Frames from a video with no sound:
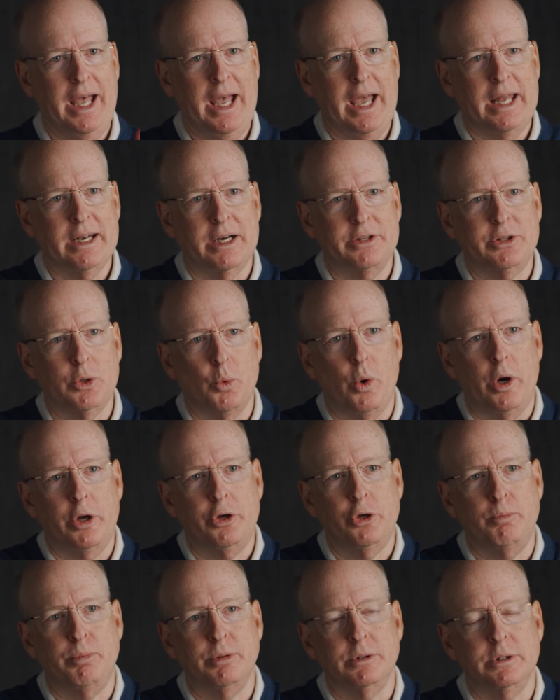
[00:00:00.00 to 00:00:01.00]
and let the one
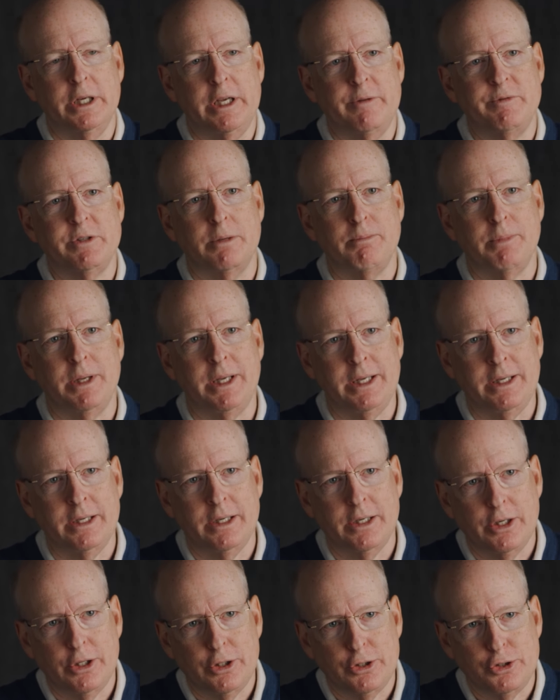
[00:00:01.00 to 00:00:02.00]
who believes in
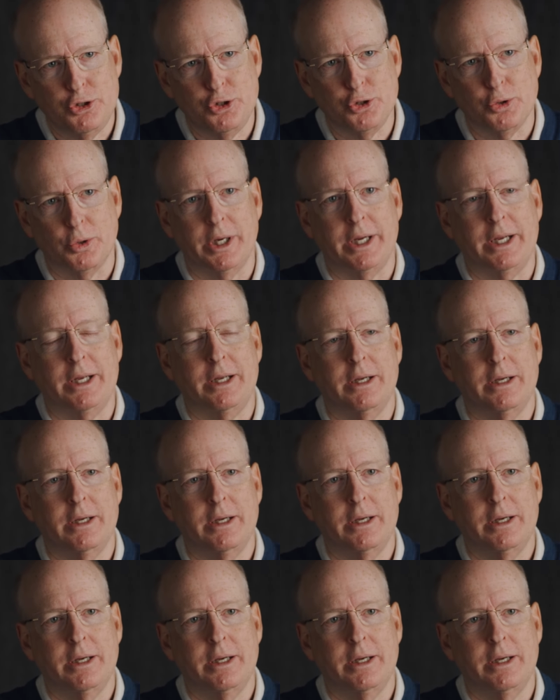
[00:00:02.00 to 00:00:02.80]
me drink.